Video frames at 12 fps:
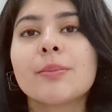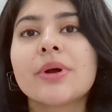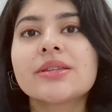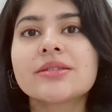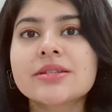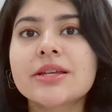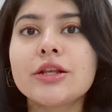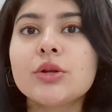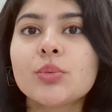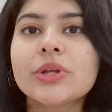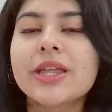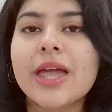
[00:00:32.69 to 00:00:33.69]
But
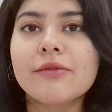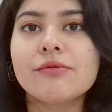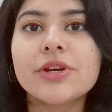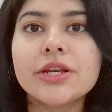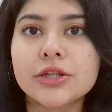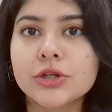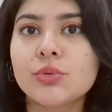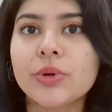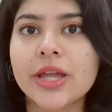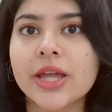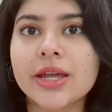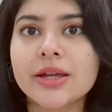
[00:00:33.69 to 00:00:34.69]
still, with every new
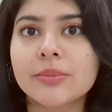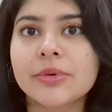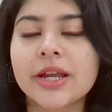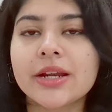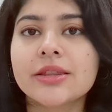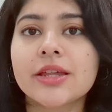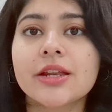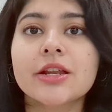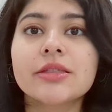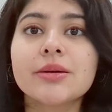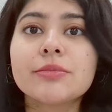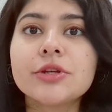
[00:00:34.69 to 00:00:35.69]
AI update, there
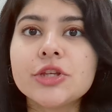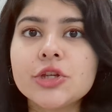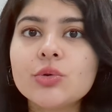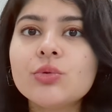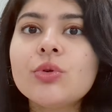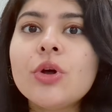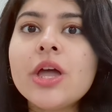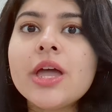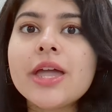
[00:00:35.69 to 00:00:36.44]
are some new